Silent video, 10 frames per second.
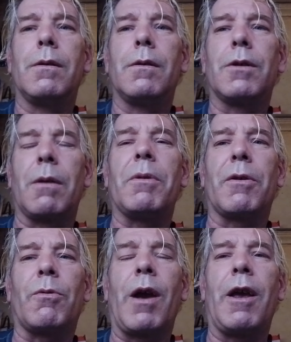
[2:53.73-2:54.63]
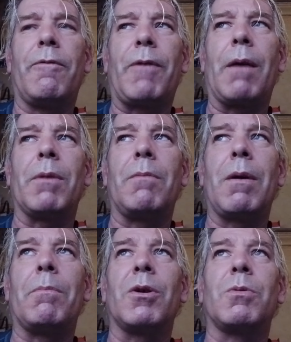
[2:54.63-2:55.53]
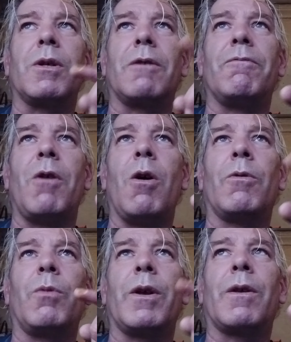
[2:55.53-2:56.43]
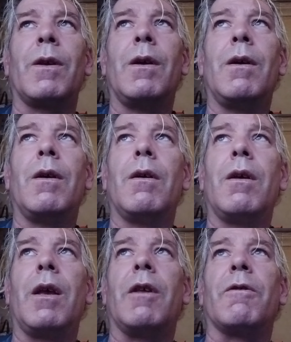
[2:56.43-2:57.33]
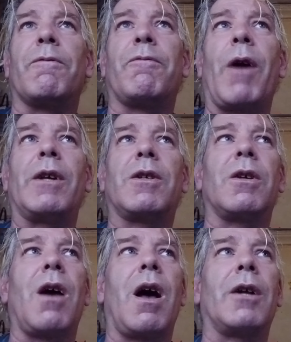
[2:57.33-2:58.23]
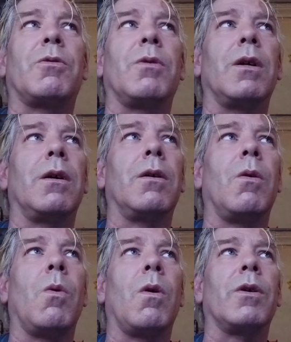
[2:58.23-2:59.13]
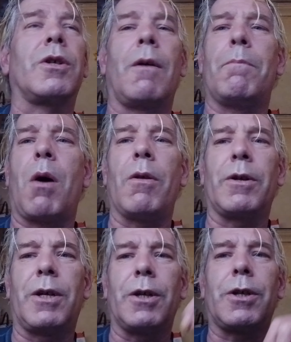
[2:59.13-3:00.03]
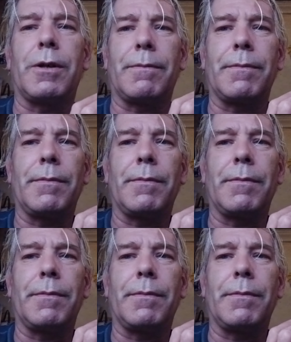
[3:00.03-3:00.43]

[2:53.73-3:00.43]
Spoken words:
Some of the Ray family members was involved with either Frank Sinatra or some politician.